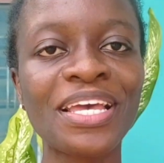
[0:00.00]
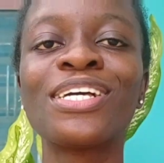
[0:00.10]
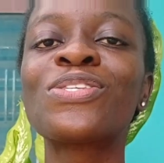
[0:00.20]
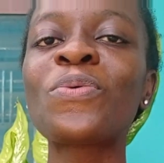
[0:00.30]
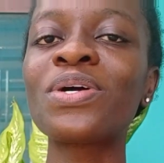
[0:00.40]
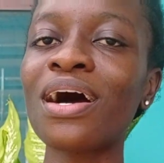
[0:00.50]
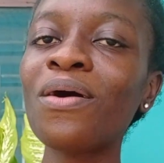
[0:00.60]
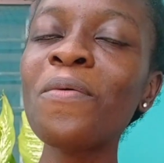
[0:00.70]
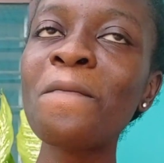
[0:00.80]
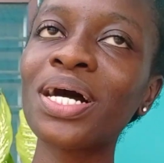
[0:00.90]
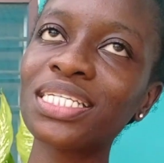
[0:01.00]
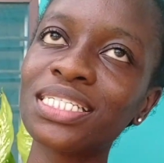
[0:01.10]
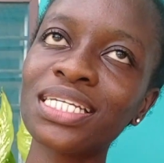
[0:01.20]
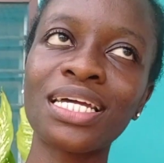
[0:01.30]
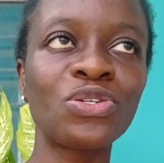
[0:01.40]
So without much
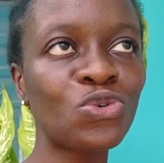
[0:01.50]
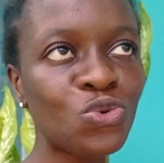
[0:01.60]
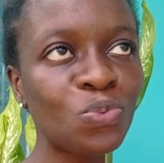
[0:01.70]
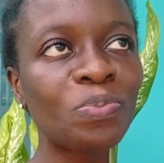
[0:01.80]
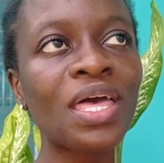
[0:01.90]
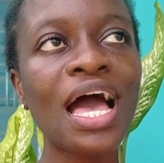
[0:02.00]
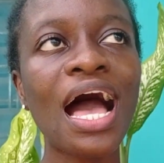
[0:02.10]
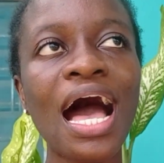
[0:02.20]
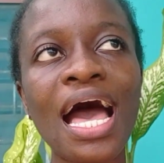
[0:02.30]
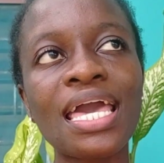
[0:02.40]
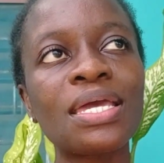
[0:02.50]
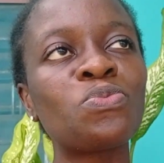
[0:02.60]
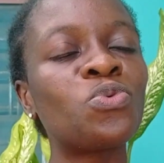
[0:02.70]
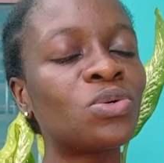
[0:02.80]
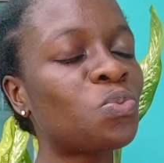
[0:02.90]
ado, I
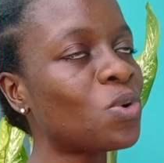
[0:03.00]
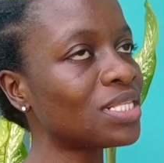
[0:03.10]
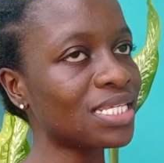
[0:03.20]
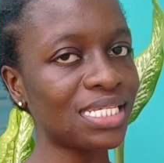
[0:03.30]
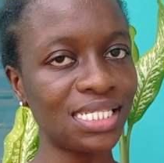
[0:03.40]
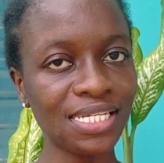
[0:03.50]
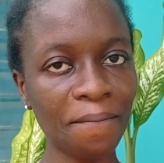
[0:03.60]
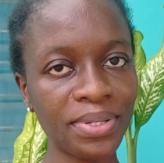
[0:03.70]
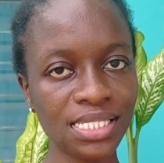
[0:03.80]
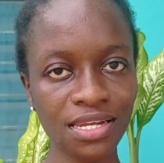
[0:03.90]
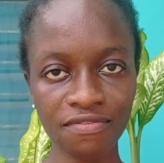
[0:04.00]
would want us to jump into the